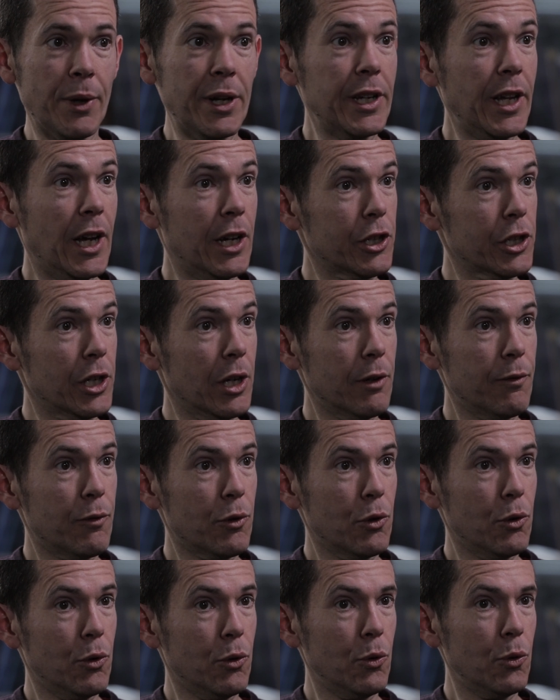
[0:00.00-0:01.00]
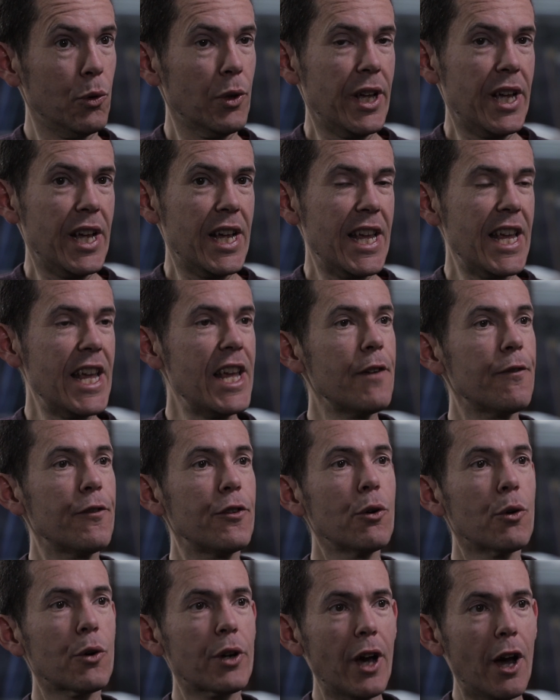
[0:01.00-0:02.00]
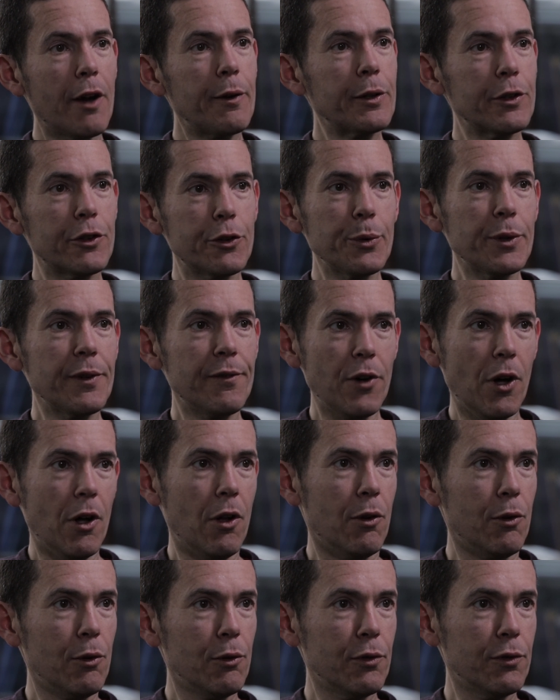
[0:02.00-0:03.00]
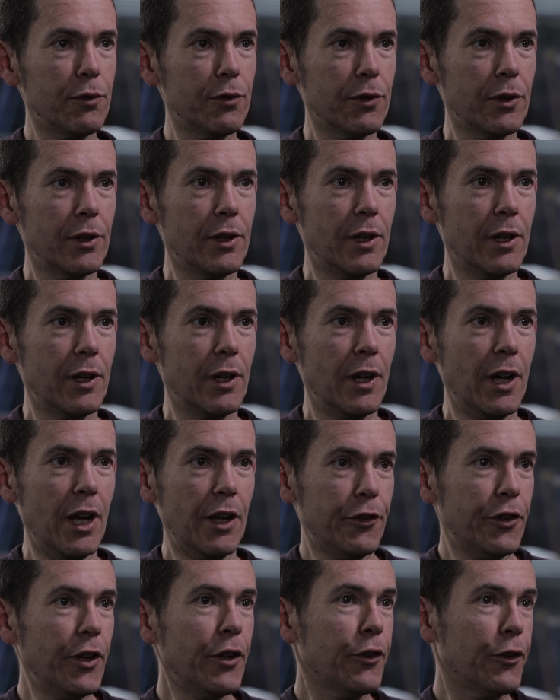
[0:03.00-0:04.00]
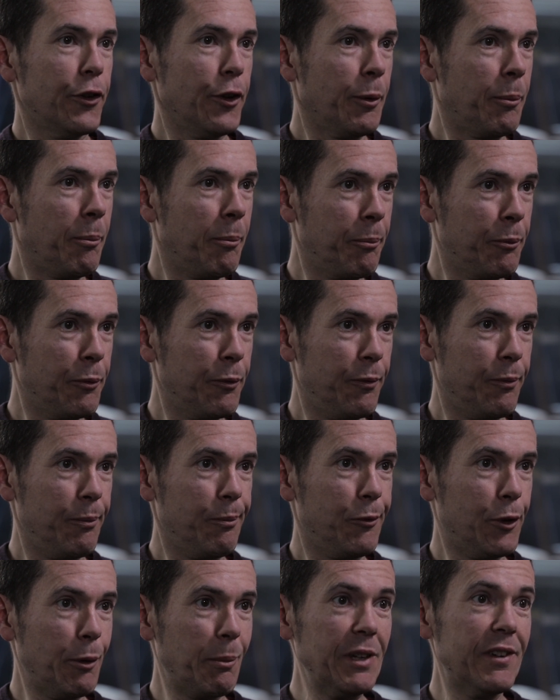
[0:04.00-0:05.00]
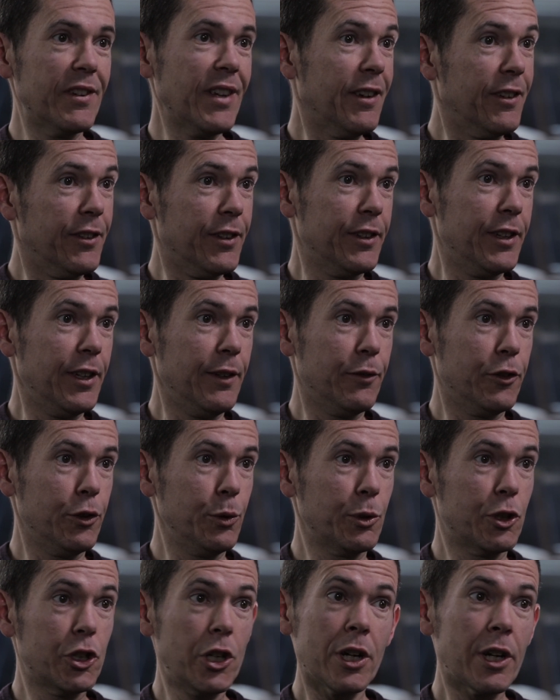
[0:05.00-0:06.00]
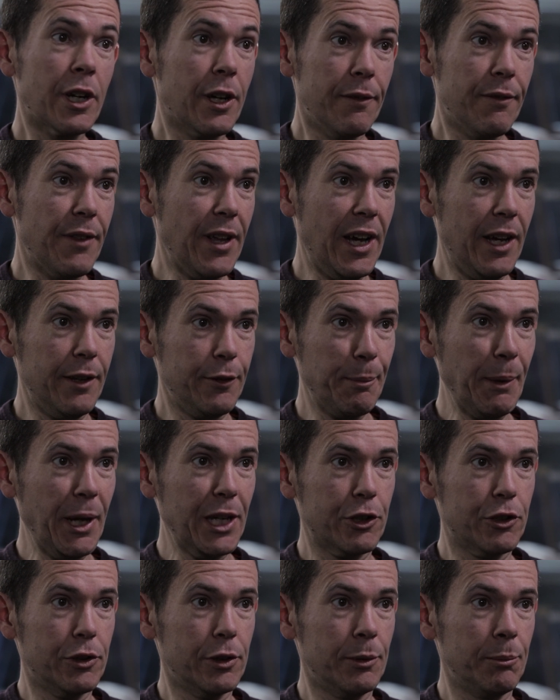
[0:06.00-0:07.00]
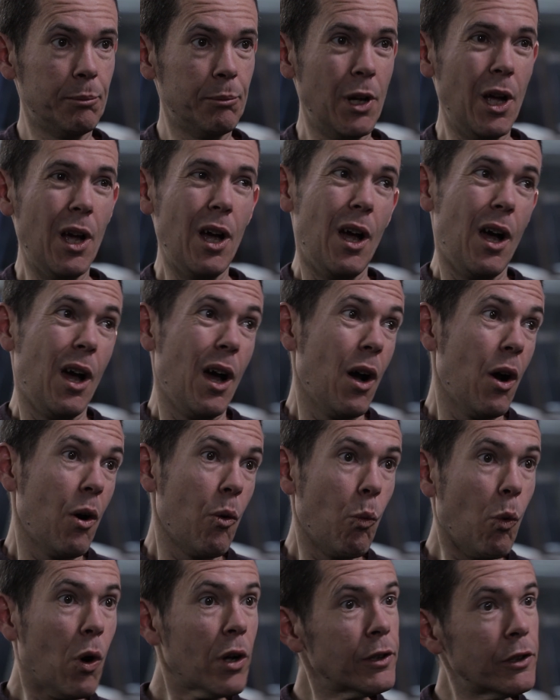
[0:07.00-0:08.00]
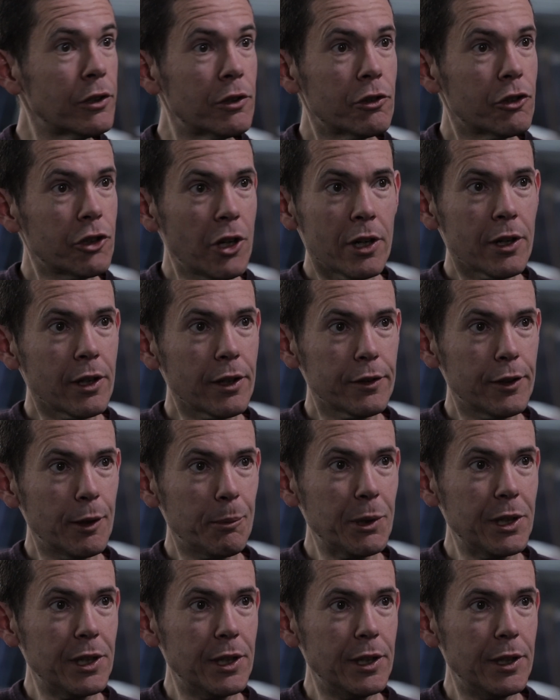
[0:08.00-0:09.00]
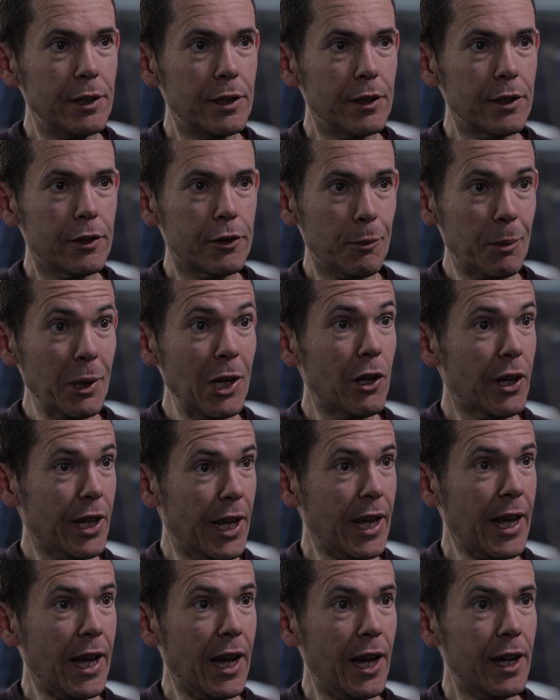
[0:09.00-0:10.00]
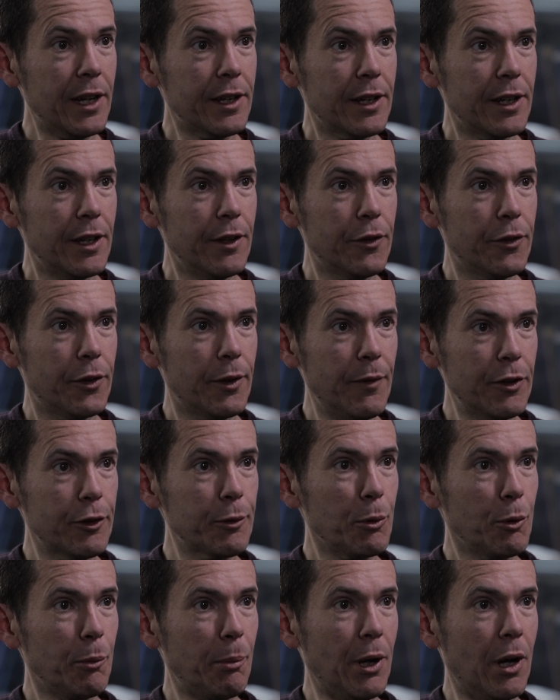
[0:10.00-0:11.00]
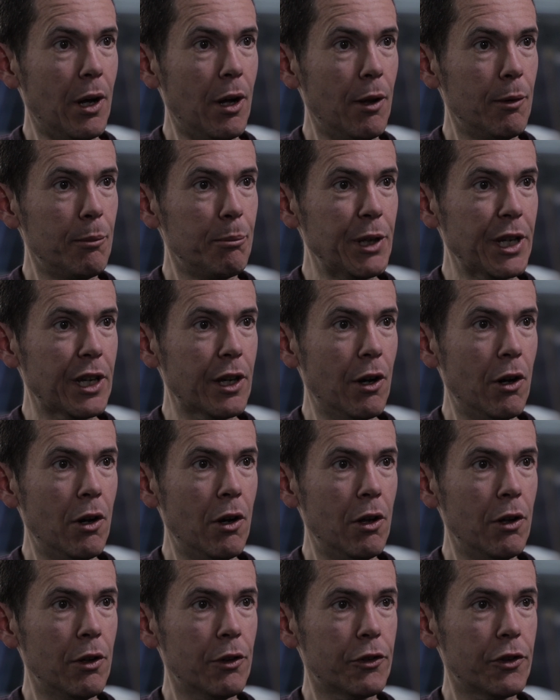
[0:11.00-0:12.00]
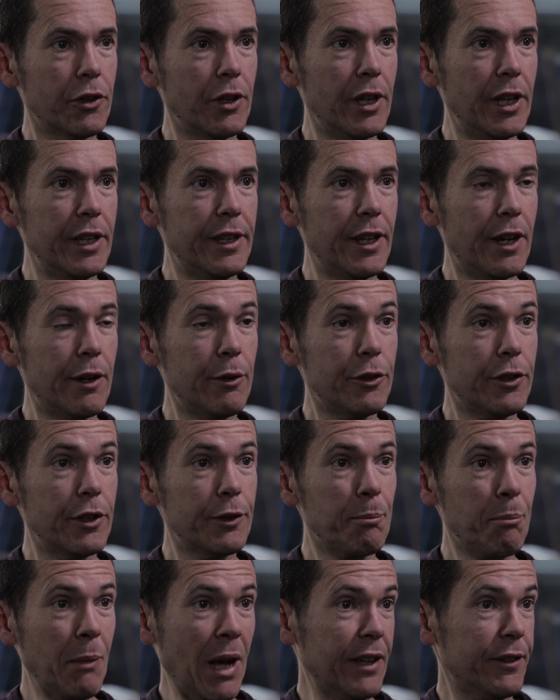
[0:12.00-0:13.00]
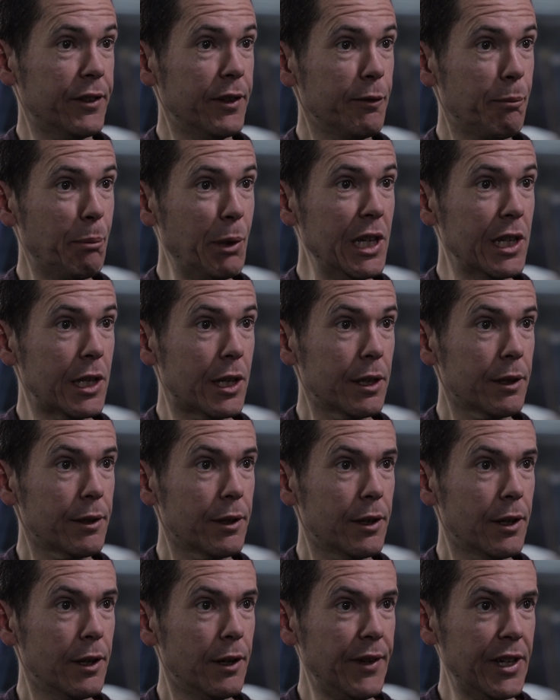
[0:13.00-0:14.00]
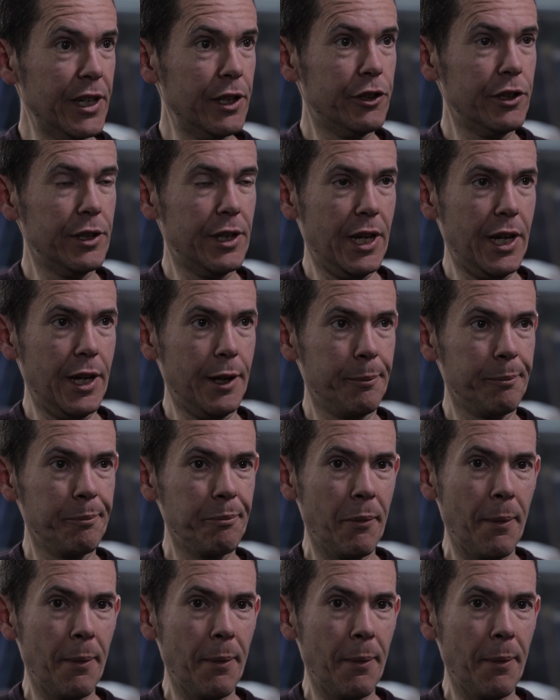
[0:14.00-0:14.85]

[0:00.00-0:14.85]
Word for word: radiation overall, if you're going to evolve a system to be sensitive to a chunk of that spectrum, one chunk to be, to be looking at is the visible part because there is this massive peak of energy there.